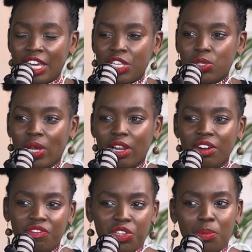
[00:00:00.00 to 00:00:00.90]
So, a lot
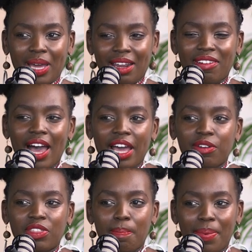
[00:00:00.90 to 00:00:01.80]
of you might have heard
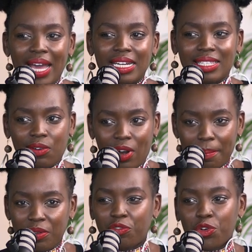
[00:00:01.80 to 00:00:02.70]
of the band
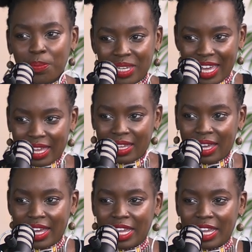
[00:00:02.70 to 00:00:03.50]
Sarabi from Kenya,